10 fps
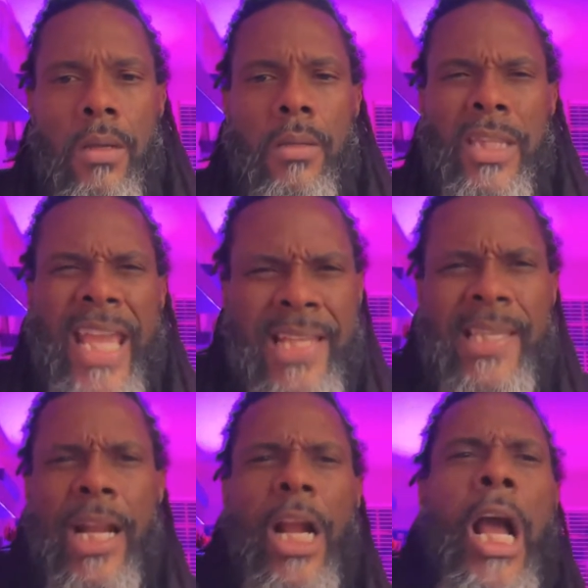things
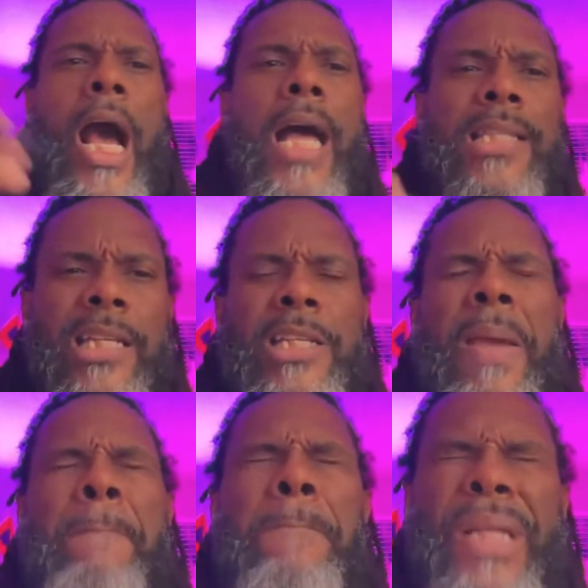that are causing
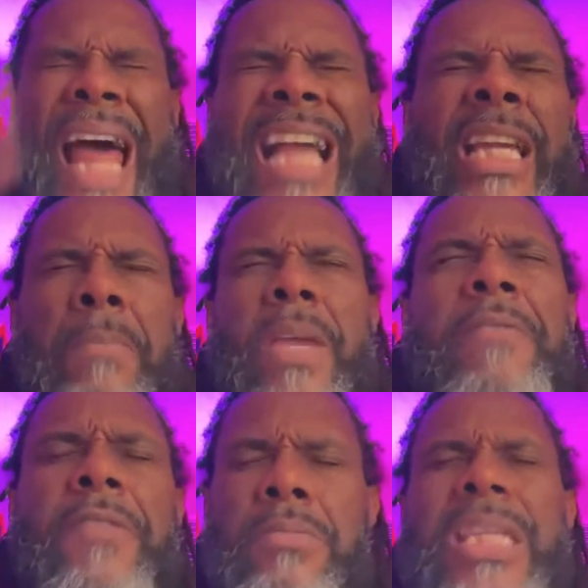and blocking me
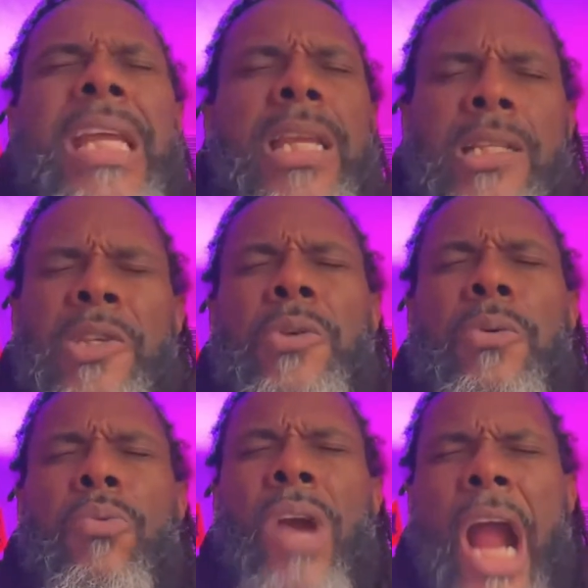from getting to
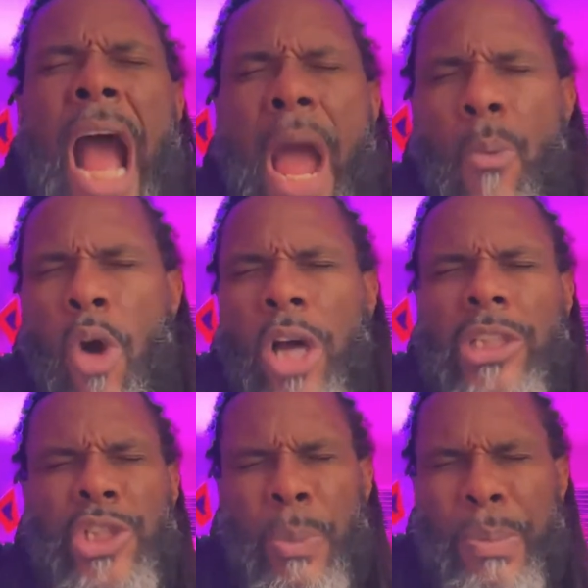where I want
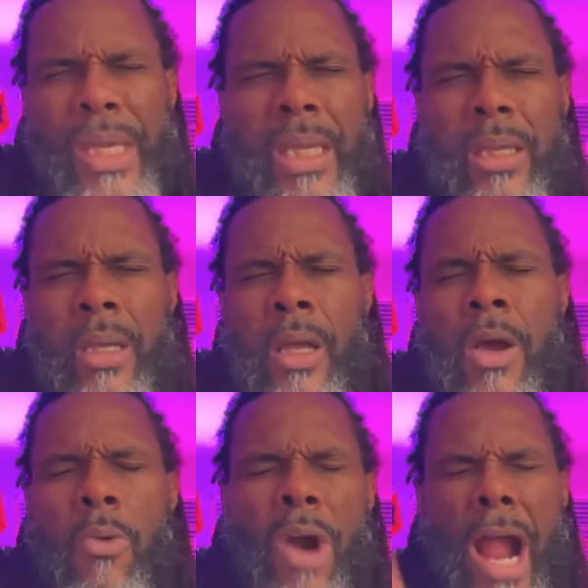to be,
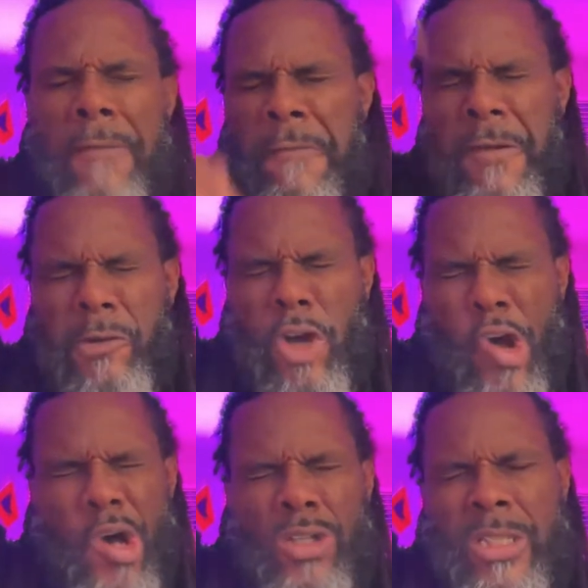where I feel
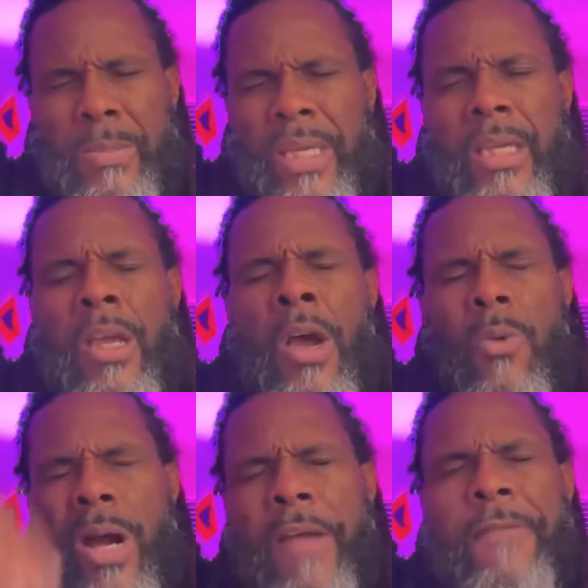called to be,
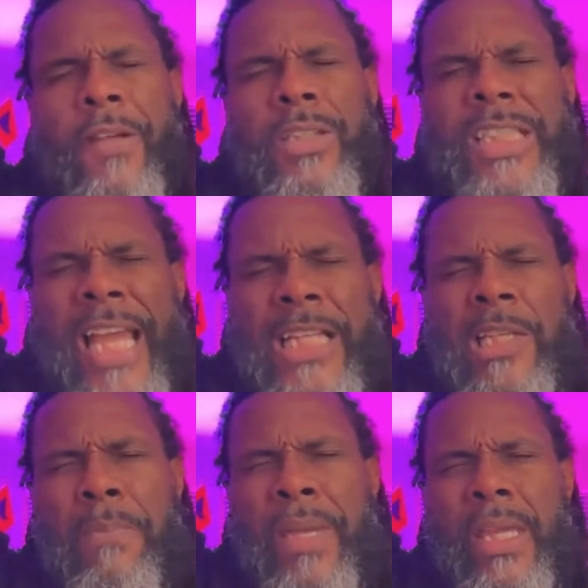where I feel led to
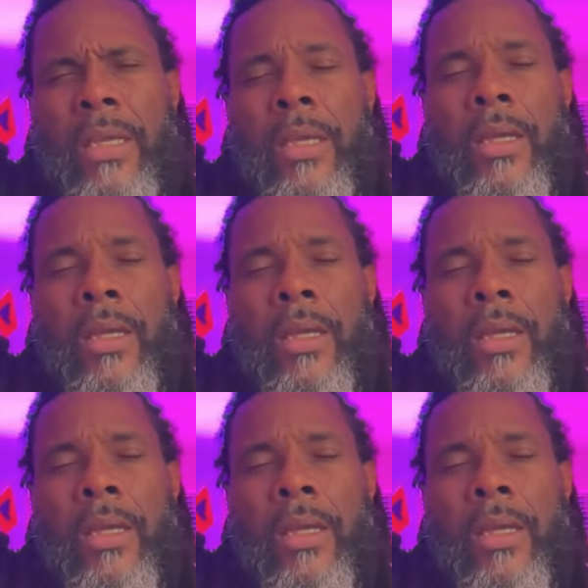be.